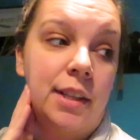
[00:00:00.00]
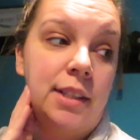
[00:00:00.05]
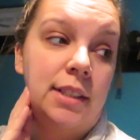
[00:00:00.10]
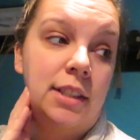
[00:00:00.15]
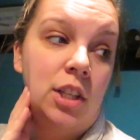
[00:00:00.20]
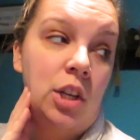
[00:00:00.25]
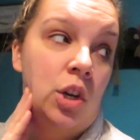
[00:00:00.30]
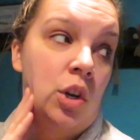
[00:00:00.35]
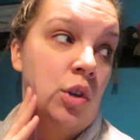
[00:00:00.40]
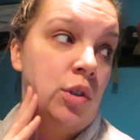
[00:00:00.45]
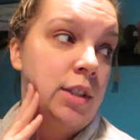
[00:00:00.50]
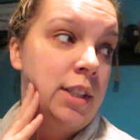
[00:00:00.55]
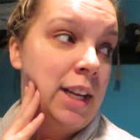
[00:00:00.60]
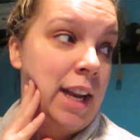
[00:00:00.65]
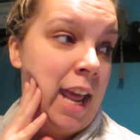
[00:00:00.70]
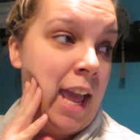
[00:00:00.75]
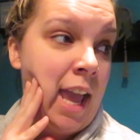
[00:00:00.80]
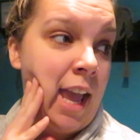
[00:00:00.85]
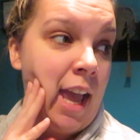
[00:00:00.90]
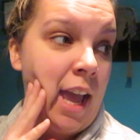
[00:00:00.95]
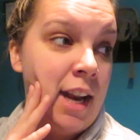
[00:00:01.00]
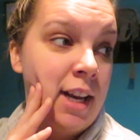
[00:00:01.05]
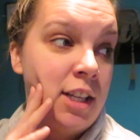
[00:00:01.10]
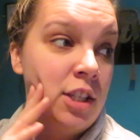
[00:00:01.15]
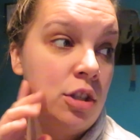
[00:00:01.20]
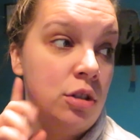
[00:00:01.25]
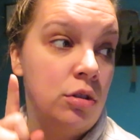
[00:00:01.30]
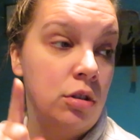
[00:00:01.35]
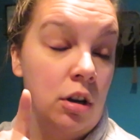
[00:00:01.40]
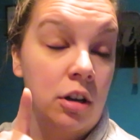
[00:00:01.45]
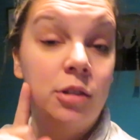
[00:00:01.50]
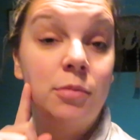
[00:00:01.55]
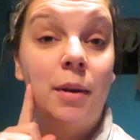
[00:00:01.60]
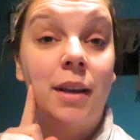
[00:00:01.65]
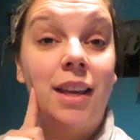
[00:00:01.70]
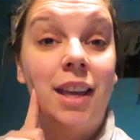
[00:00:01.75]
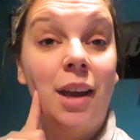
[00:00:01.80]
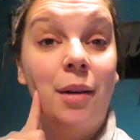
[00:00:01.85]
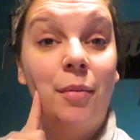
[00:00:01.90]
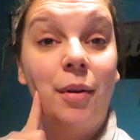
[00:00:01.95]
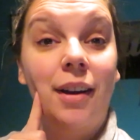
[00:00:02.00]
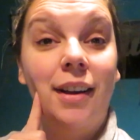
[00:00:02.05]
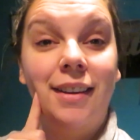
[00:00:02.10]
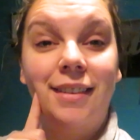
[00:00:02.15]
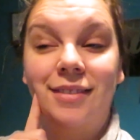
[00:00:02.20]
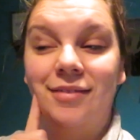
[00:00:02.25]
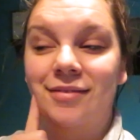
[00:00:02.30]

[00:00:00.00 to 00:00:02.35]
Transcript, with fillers: So today I need to charge my camera.